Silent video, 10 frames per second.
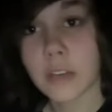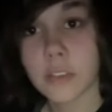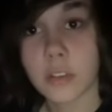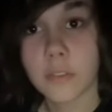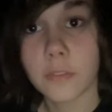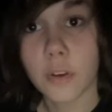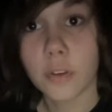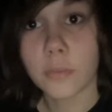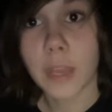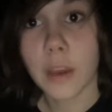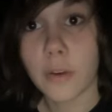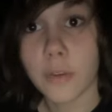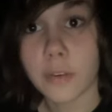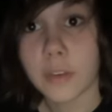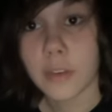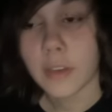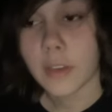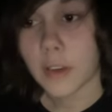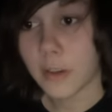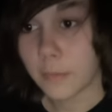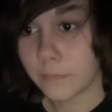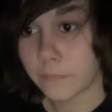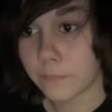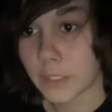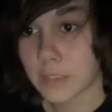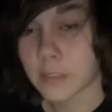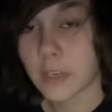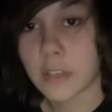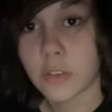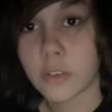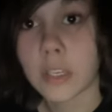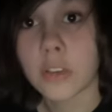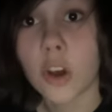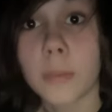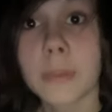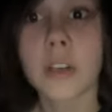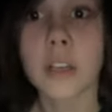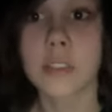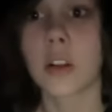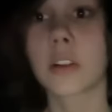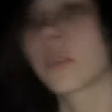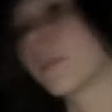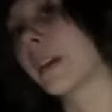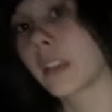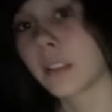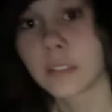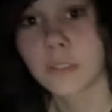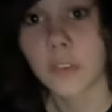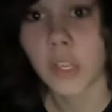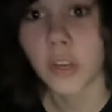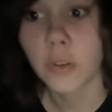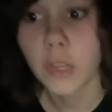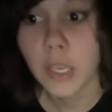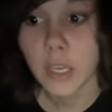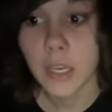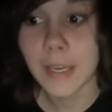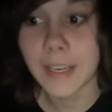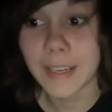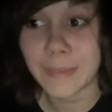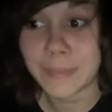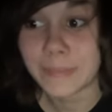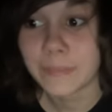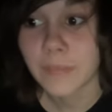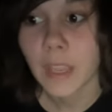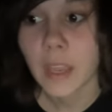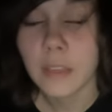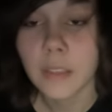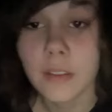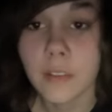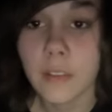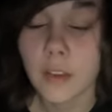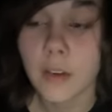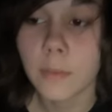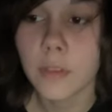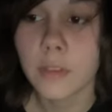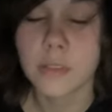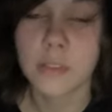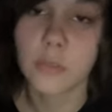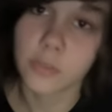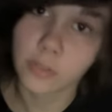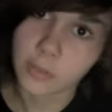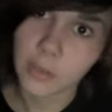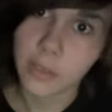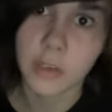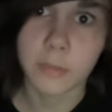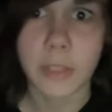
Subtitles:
I turned the volume down so that I don't get copyright striked while making this video. Another thing that I'm doing, still doing it right now, I'm